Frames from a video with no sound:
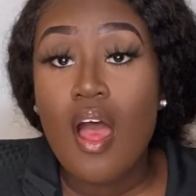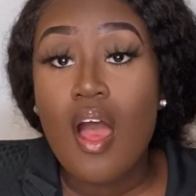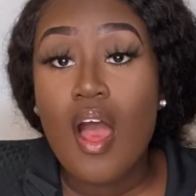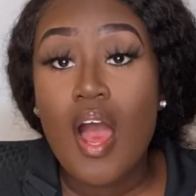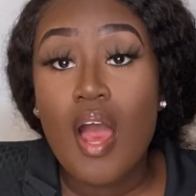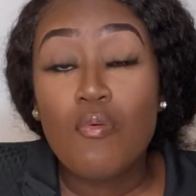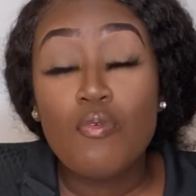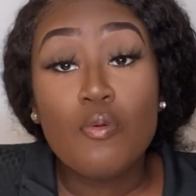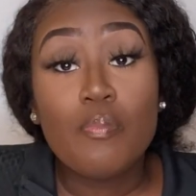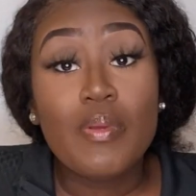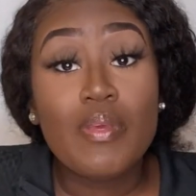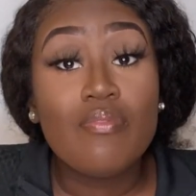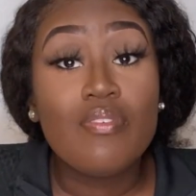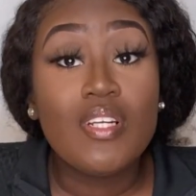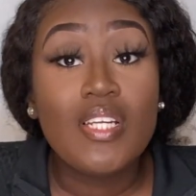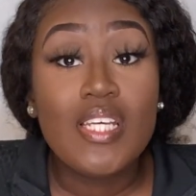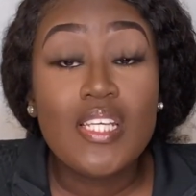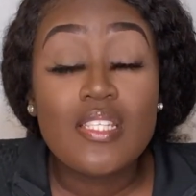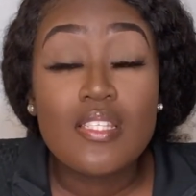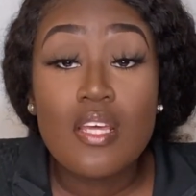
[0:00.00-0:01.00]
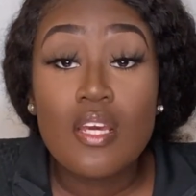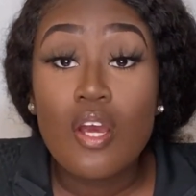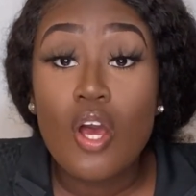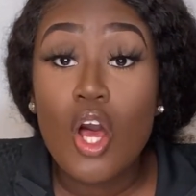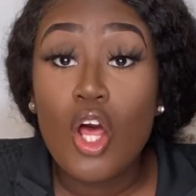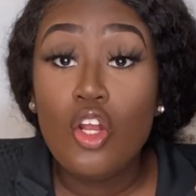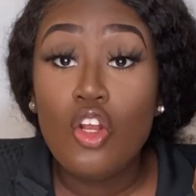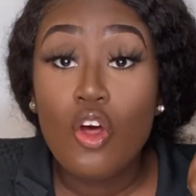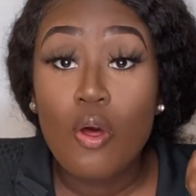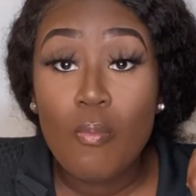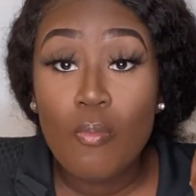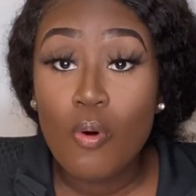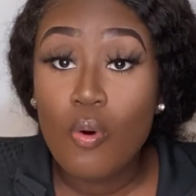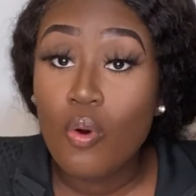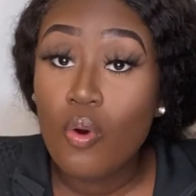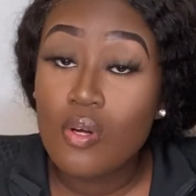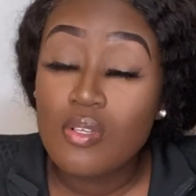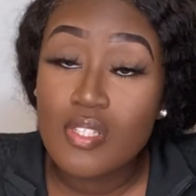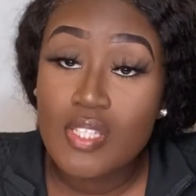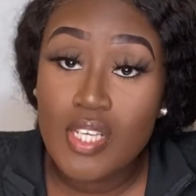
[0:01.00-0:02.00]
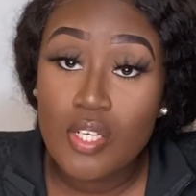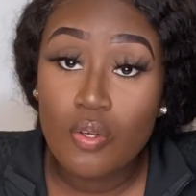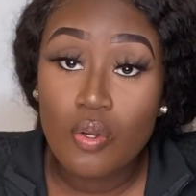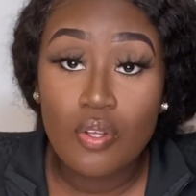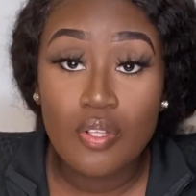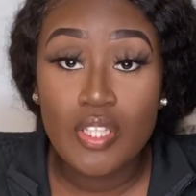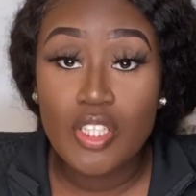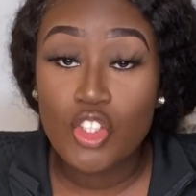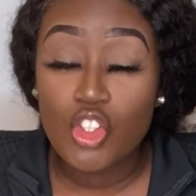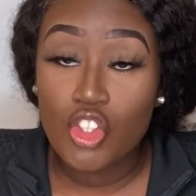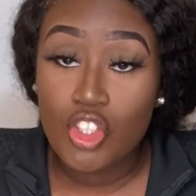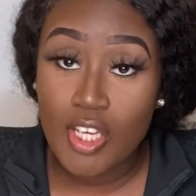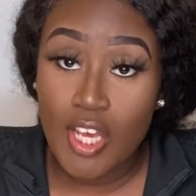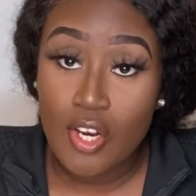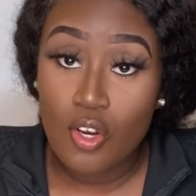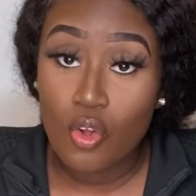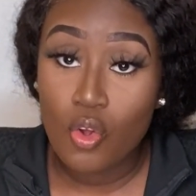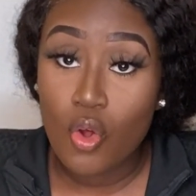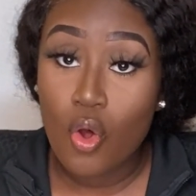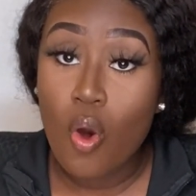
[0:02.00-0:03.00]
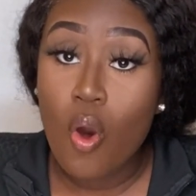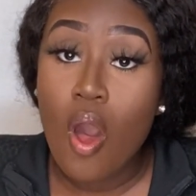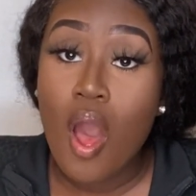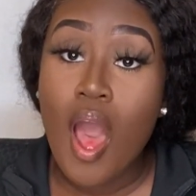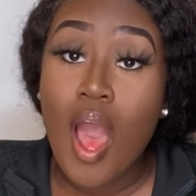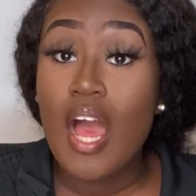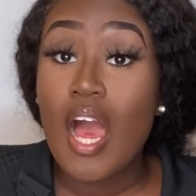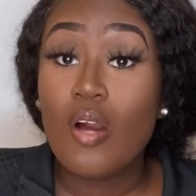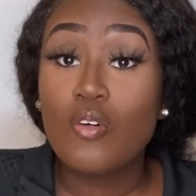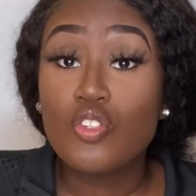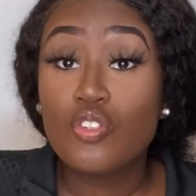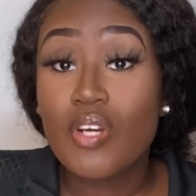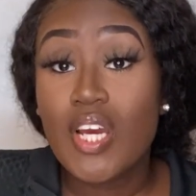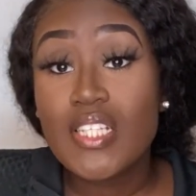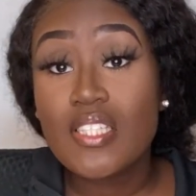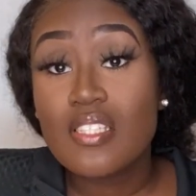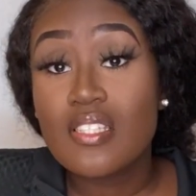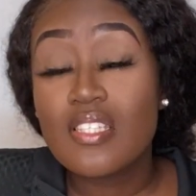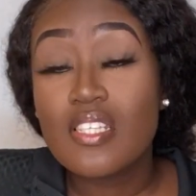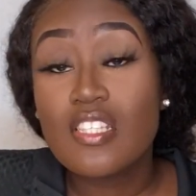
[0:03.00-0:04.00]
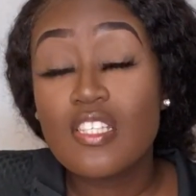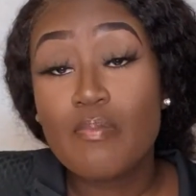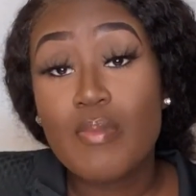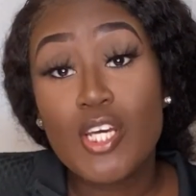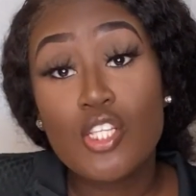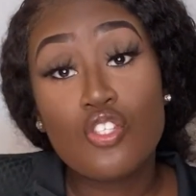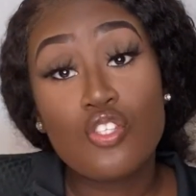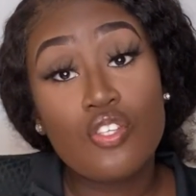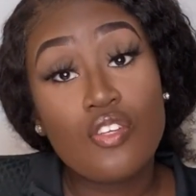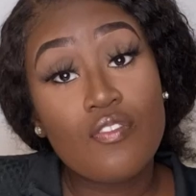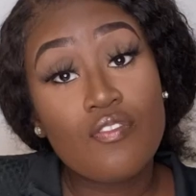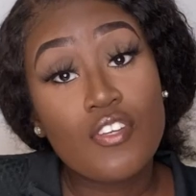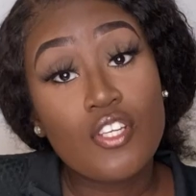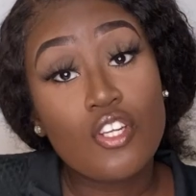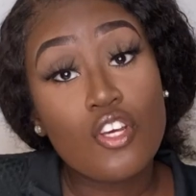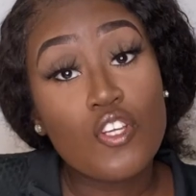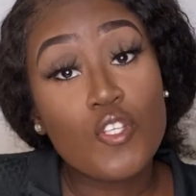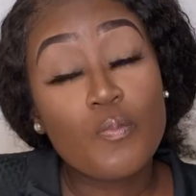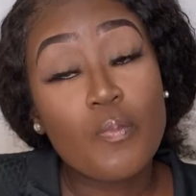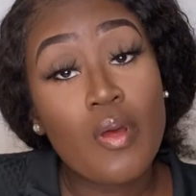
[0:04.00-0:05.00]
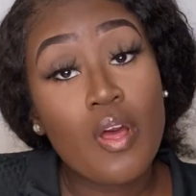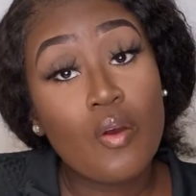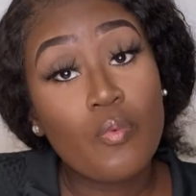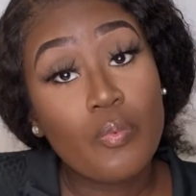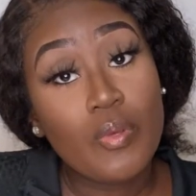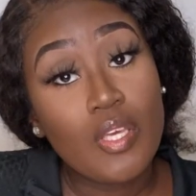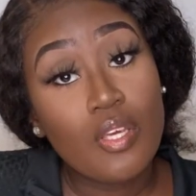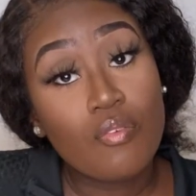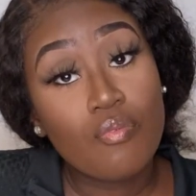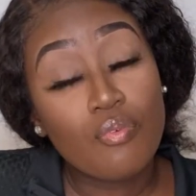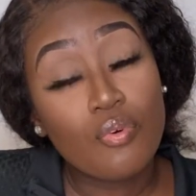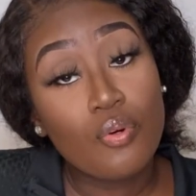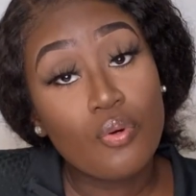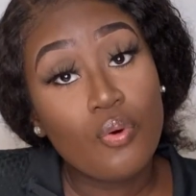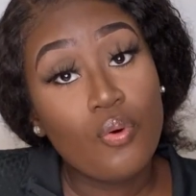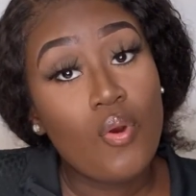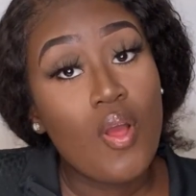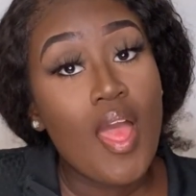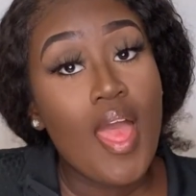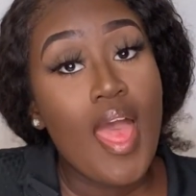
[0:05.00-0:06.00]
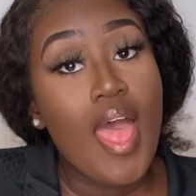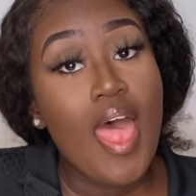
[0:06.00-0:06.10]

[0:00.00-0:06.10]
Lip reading: I will be releasing a lot more content on this channel. I will try to stick to my 2 videos per week rule.